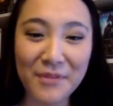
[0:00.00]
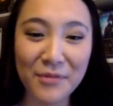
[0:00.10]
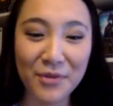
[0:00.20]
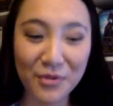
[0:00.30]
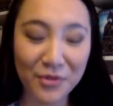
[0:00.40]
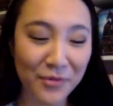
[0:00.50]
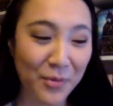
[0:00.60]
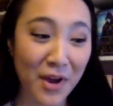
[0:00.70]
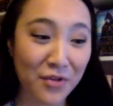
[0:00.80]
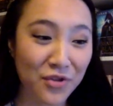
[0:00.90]
for those of
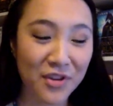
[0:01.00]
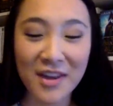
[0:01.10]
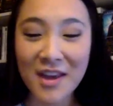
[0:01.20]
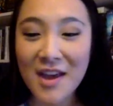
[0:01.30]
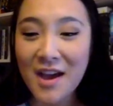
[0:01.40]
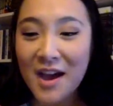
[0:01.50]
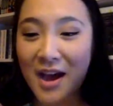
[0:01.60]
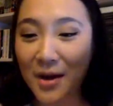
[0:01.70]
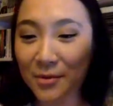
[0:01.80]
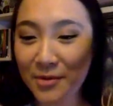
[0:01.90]
you watching,
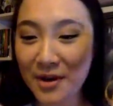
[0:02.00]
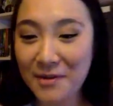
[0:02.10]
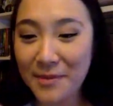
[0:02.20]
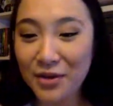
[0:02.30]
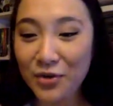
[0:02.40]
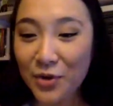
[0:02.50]
I would recommend